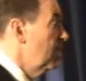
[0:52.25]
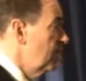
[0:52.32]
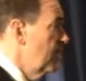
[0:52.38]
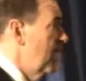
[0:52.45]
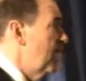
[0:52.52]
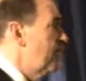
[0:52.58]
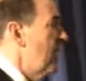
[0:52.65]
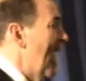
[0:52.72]

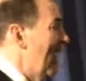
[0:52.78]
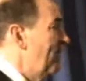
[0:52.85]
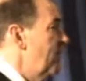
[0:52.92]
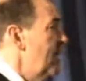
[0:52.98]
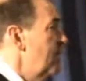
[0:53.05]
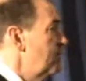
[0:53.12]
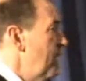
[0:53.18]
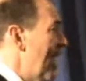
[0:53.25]
death, and
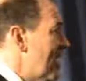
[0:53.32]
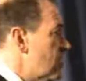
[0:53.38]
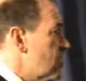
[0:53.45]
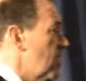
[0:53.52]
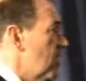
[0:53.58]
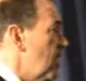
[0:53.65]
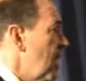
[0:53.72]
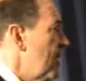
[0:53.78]
then passed
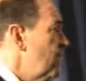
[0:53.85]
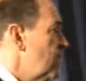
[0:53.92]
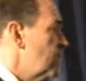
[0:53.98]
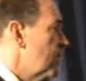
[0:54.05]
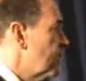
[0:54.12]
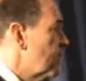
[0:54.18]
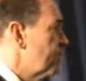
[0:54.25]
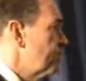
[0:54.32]

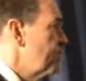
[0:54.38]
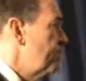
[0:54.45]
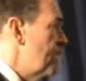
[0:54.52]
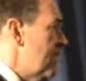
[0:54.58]
11 different